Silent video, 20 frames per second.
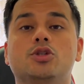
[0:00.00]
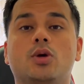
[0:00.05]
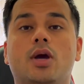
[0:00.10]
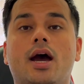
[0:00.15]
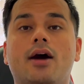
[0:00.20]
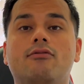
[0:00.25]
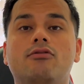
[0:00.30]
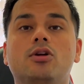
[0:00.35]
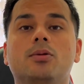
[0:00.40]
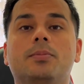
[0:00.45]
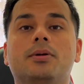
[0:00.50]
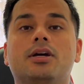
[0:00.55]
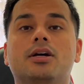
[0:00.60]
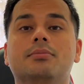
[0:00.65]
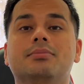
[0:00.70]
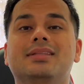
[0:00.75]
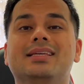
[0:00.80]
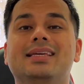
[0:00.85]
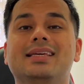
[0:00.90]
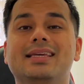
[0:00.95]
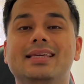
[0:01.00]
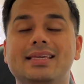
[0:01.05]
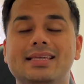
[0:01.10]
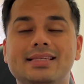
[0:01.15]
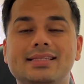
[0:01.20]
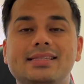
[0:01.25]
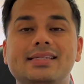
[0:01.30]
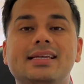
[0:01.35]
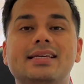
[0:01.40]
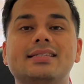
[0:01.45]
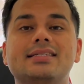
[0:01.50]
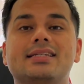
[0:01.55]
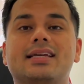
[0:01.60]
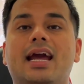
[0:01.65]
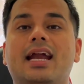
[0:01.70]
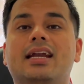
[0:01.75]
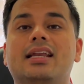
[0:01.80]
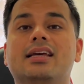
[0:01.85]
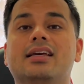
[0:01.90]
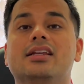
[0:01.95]
you have to pick up the easiest
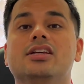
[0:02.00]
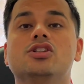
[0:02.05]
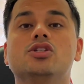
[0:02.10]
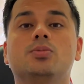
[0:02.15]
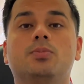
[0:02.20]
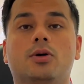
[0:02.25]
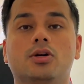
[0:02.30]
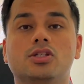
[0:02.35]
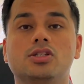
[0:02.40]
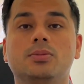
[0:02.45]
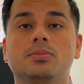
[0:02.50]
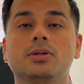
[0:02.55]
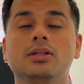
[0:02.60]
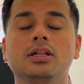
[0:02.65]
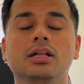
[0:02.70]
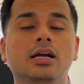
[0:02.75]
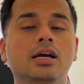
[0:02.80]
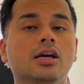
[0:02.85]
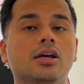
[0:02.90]
categories possible,